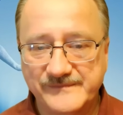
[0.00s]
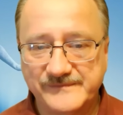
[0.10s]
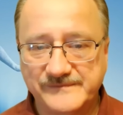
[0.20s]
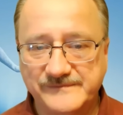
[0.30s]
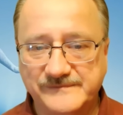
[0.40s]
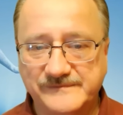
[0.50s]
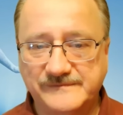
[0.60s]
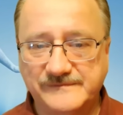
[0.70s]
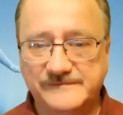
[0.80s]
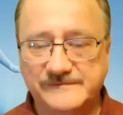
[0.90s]

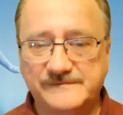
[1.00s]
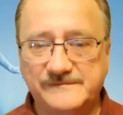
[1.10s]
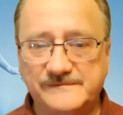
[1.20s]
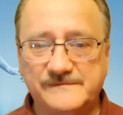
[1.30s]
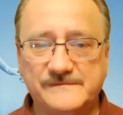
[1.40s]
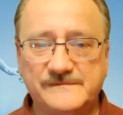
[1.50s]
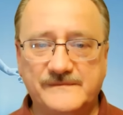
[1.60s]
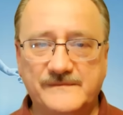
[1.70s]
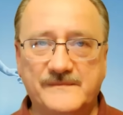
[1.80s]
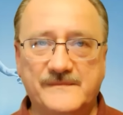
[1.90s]

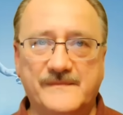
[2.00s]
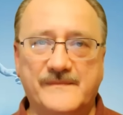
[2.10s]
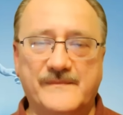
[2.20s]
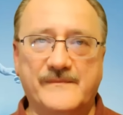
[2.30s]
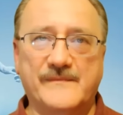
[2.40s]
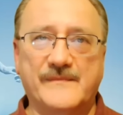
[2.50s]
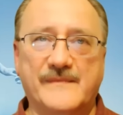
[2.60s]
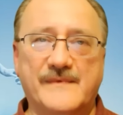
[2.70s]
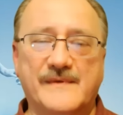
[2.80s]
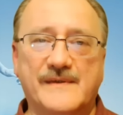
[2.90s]

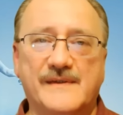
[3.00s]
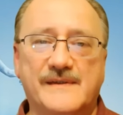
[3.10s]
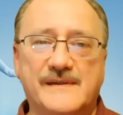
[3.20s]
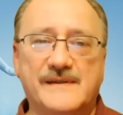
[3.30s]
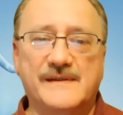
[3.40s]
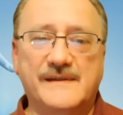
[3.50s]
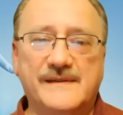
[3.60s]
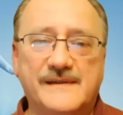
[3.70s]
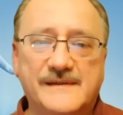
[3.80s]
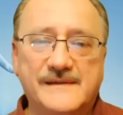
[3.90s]

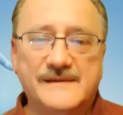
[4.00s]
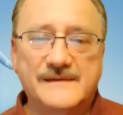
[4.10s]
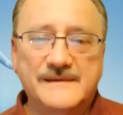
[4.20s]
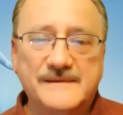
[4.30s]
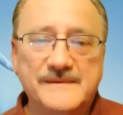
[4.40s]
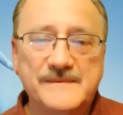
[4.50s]
(silence)